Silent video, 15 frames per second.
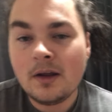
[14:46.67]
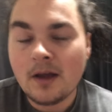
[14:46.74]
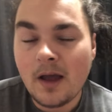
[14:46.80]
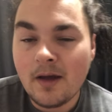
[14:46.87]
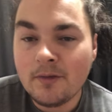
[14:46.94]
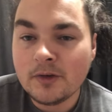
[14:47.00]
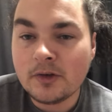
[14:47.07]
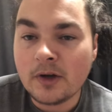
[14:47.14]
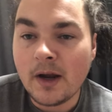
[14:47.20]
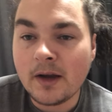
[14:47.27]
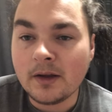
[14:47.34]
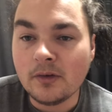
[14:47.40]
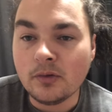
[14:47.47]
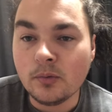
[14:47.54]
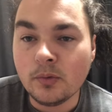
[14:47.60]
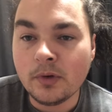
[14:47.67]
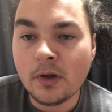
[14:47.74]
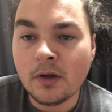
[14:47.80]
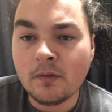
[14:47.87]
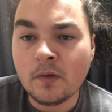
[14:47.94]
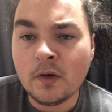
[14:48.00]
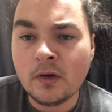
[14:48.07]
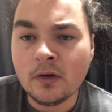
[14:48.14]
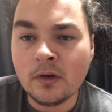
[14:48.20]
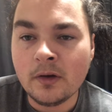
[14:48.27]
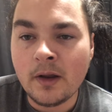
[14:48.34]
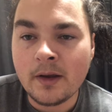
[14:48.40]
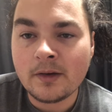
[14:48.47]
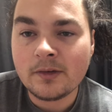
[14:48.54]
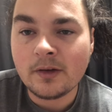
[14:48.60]
have a crack at doing that video
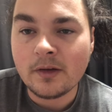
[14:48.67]
next.